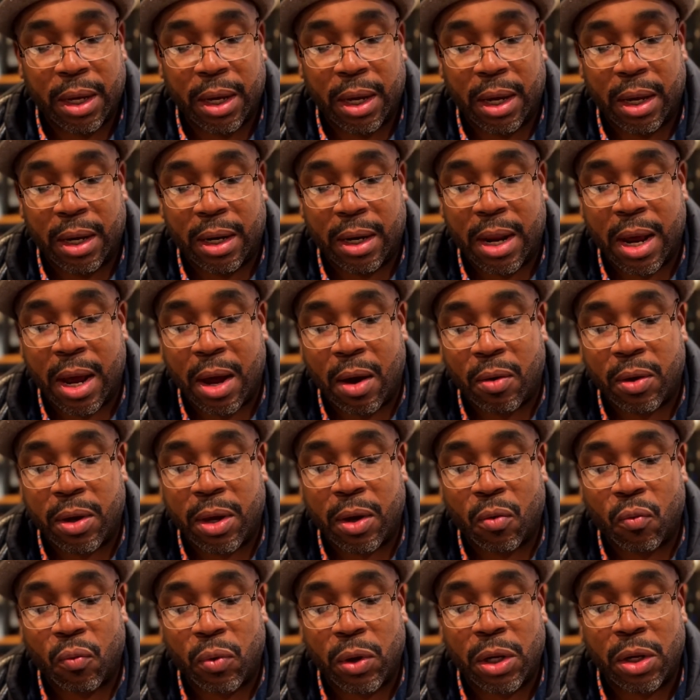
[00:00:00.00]
and how
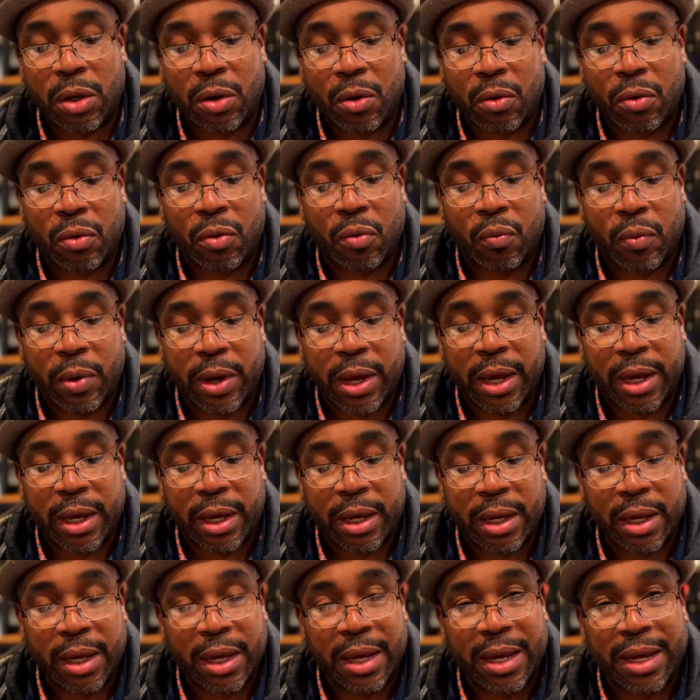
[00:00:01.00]
can we know the way?
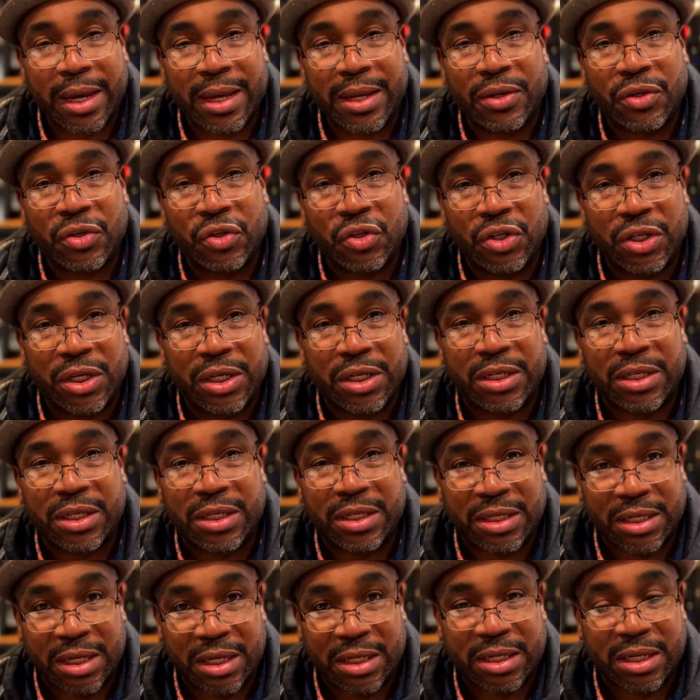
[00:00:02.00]
And Jesus
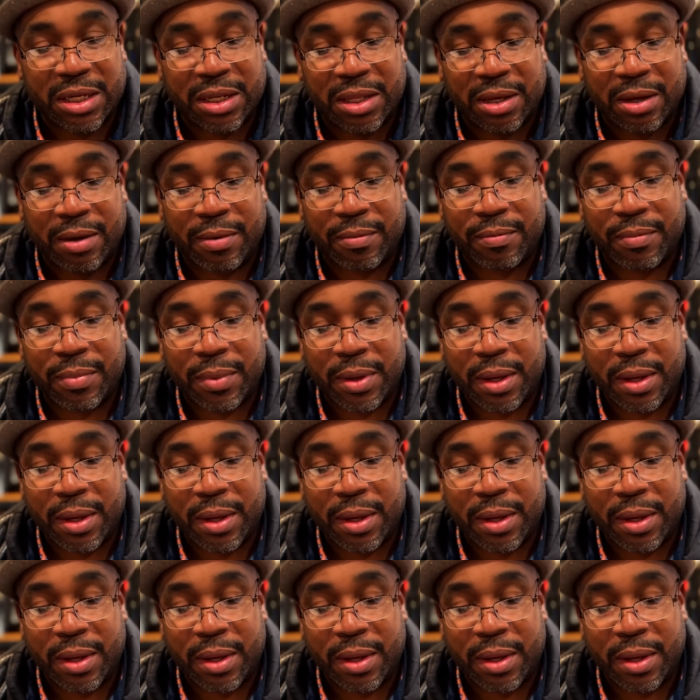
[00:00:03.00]
said to them,